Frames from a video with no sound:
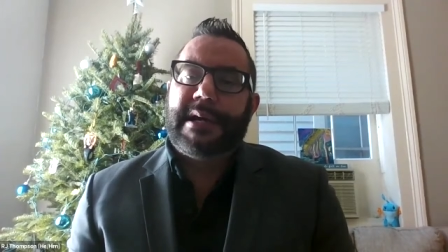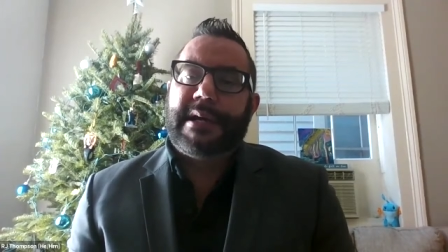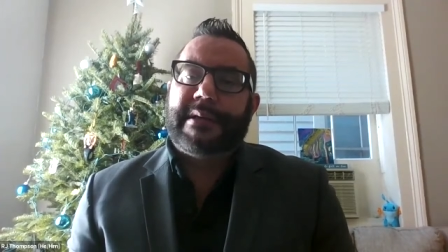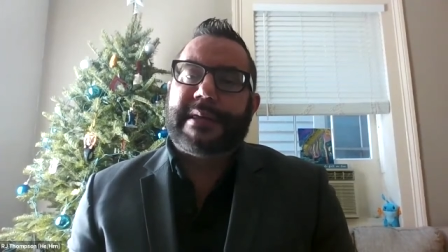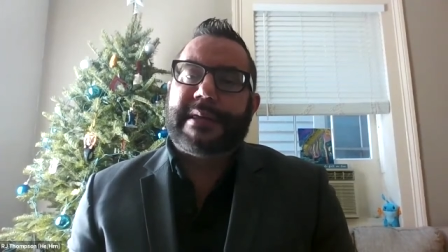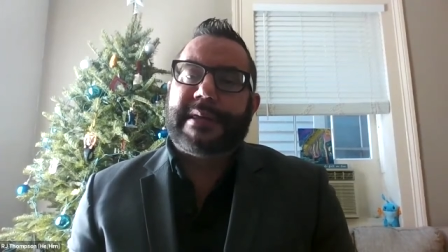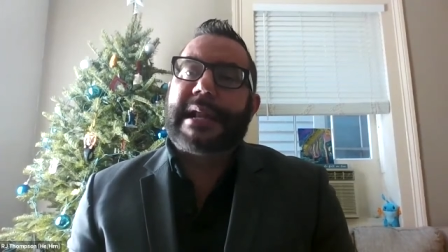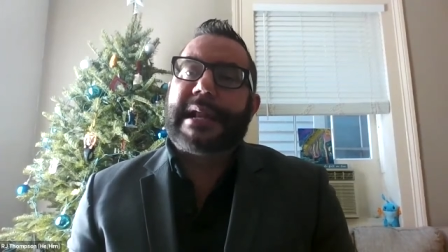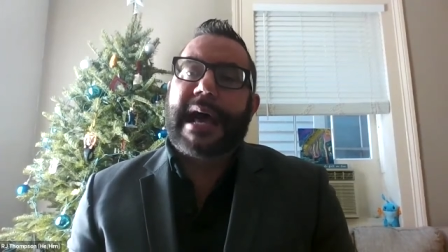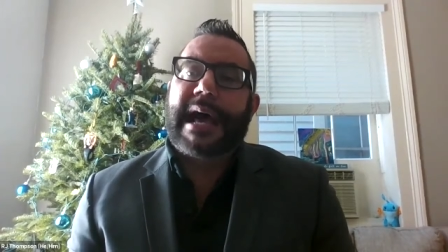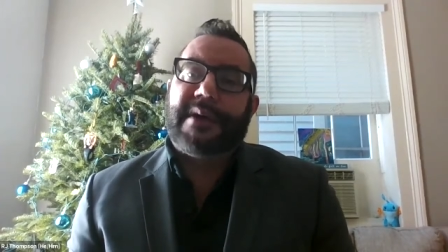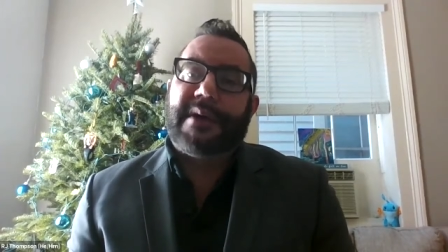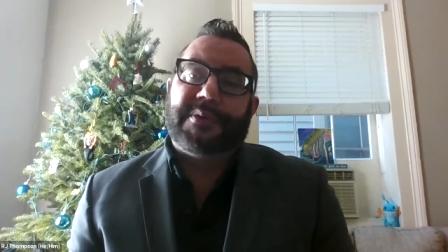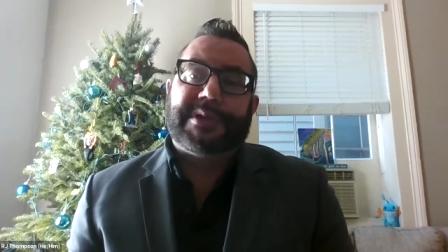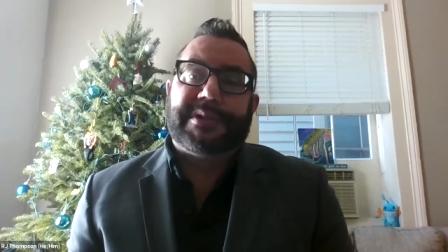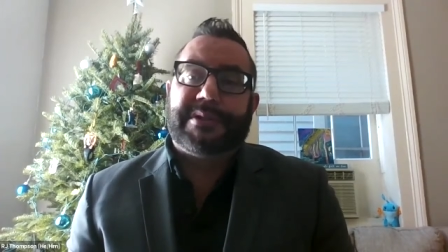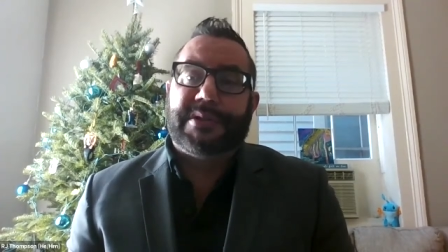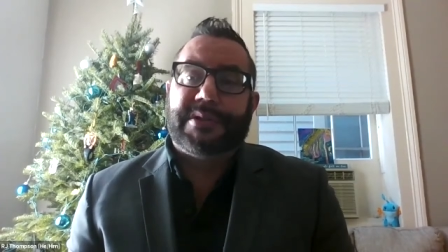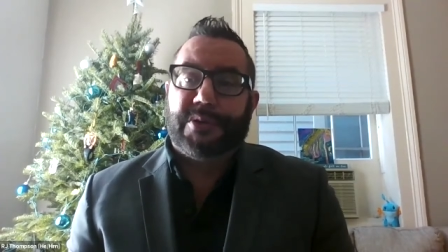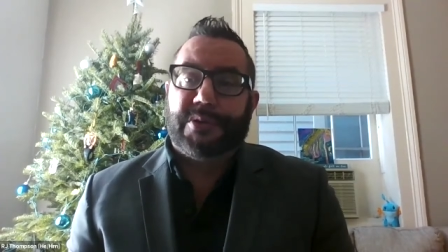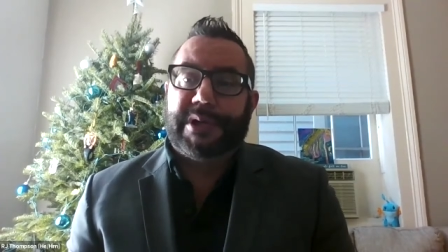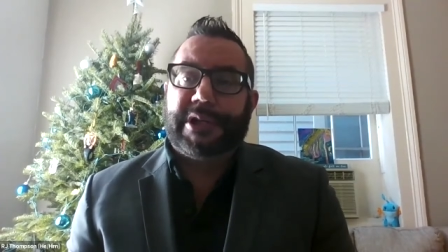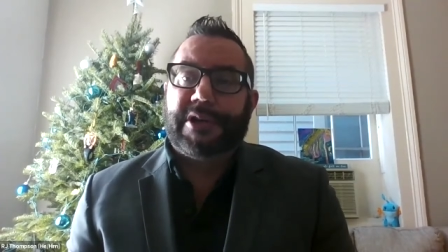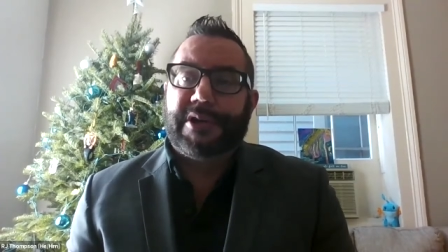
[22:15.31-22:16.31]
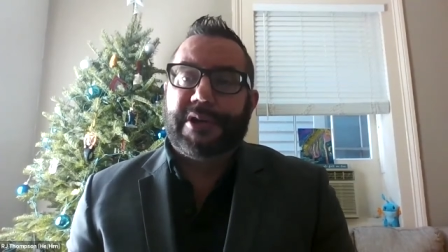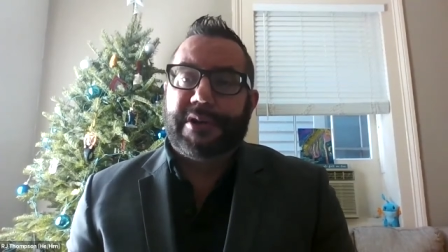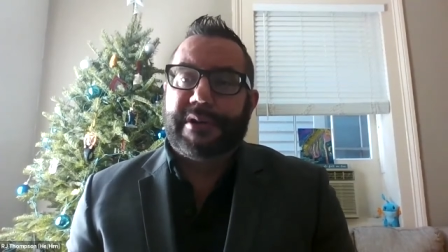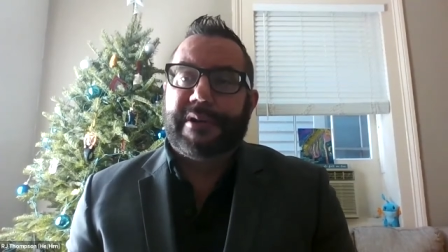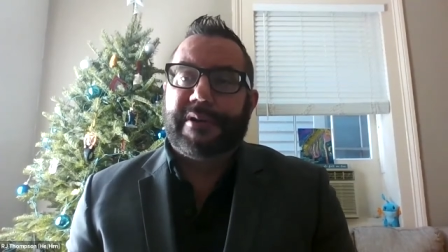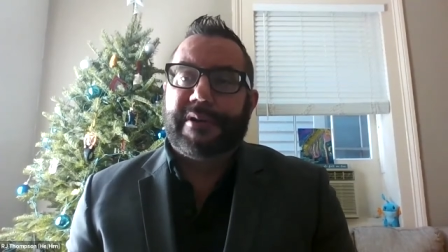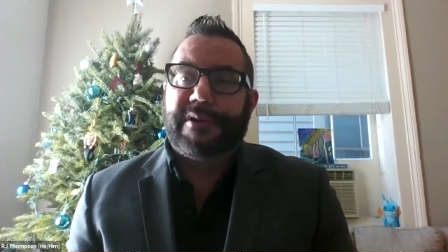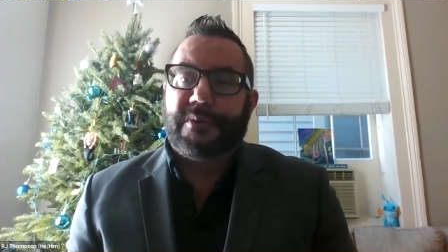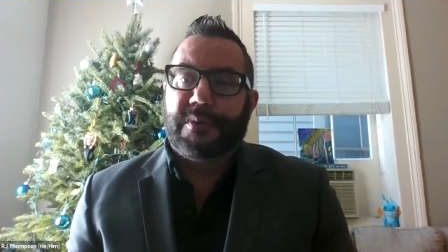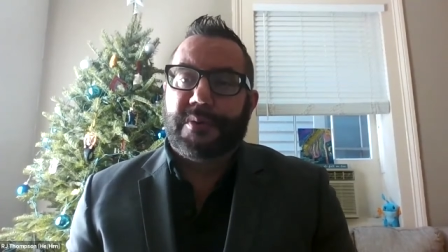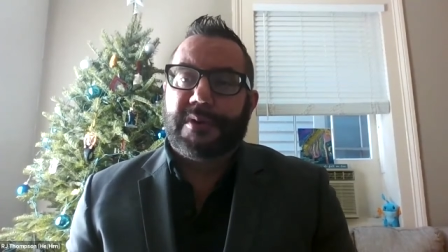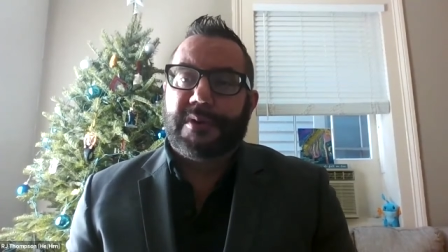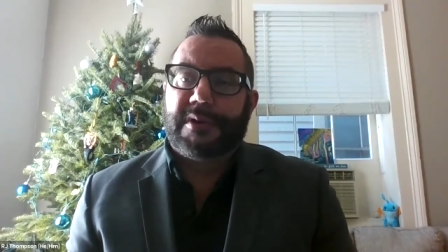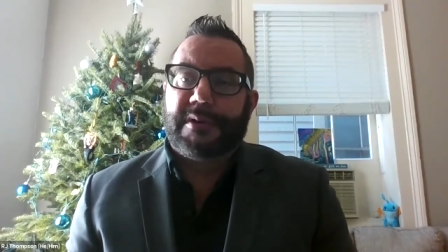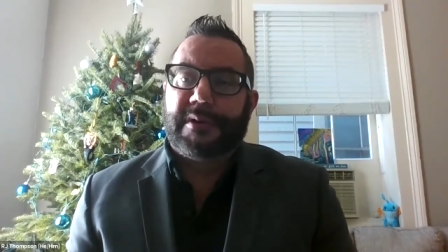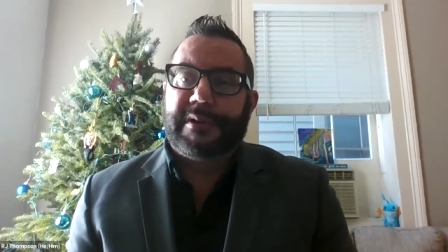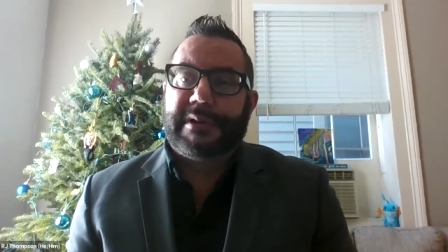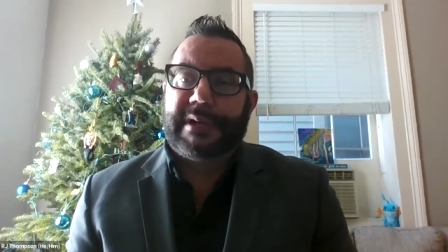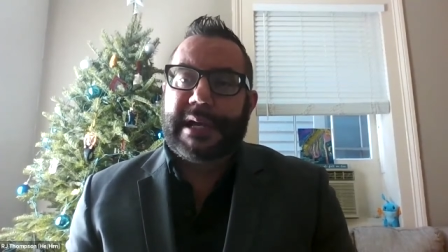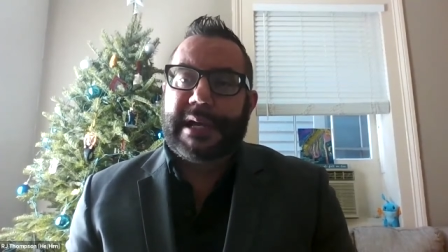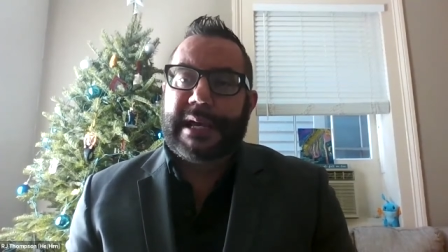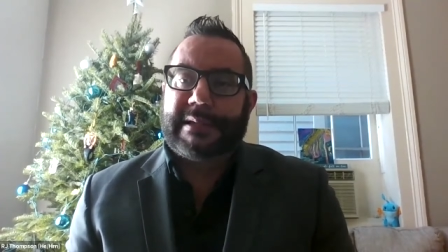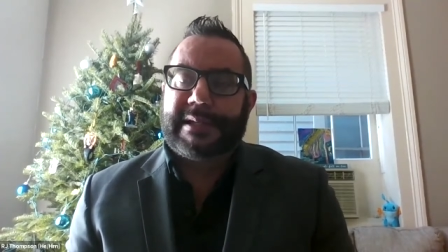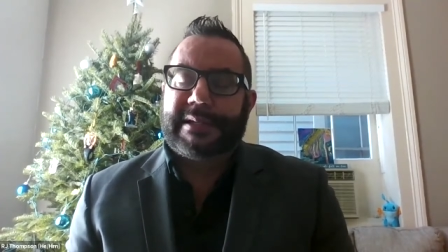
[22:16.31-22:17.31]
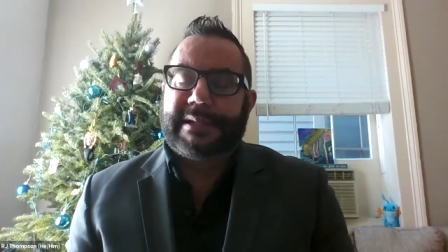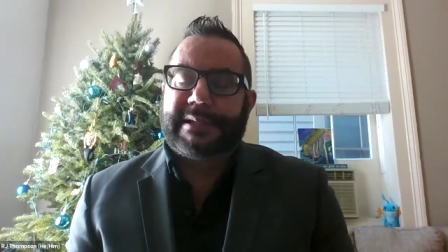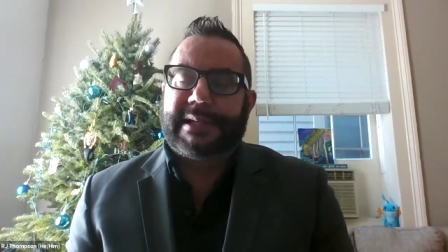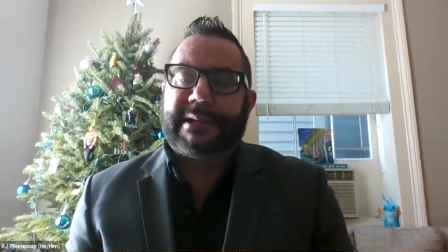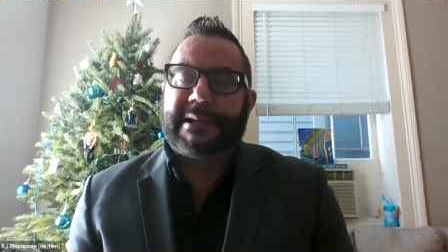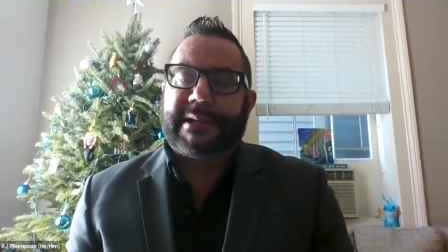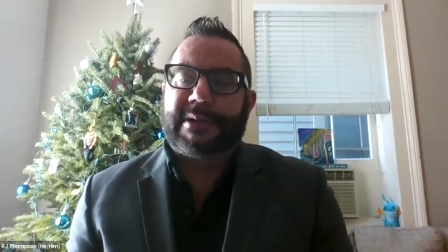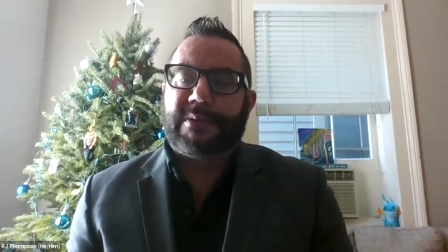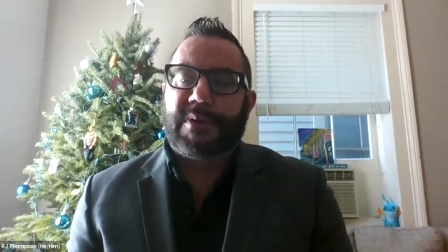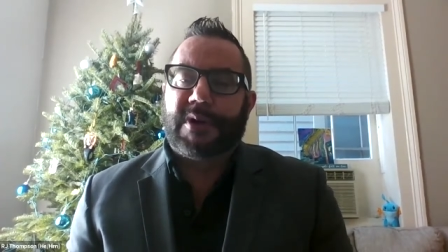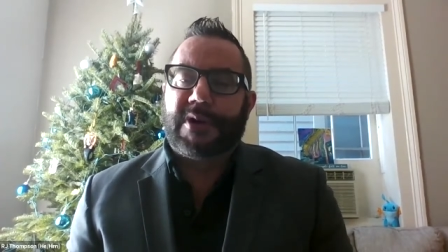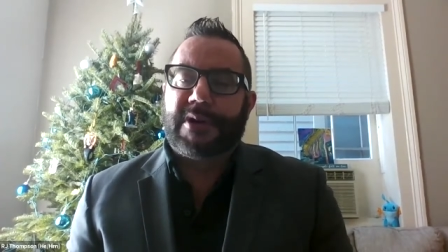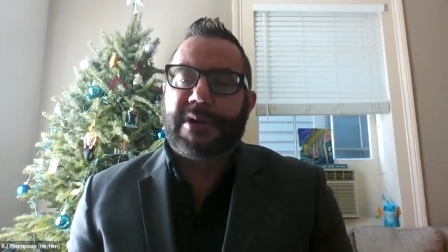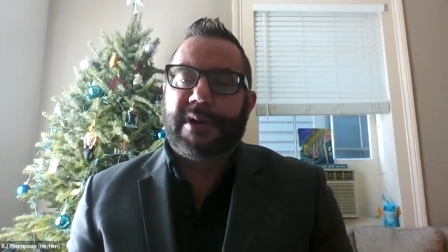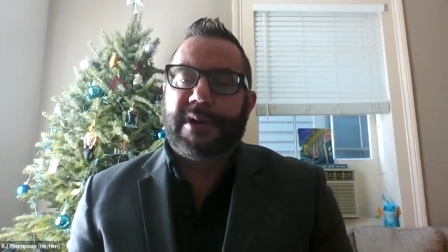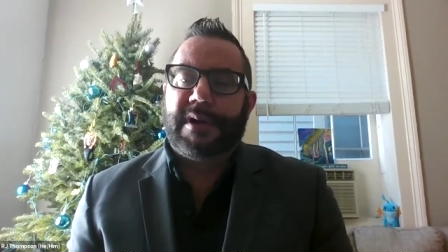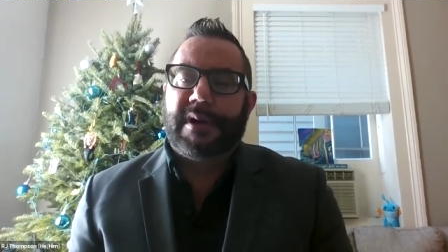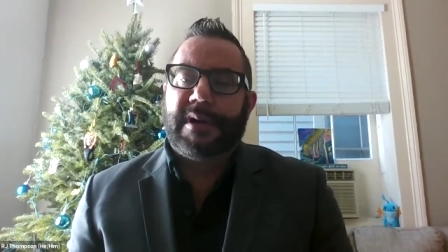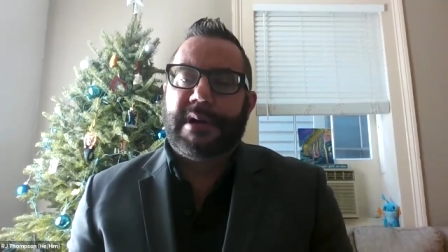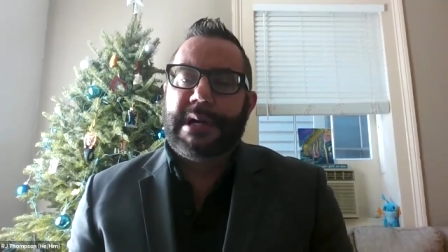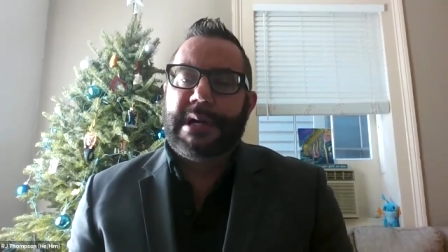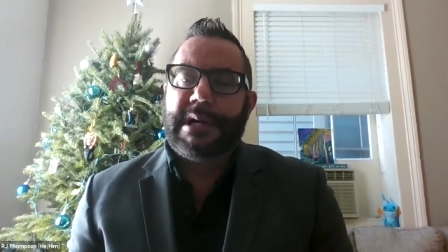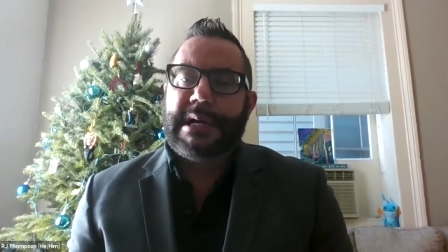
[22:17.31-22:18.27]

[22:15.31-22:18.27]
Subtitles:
that I was doing good in the world as a sex worker.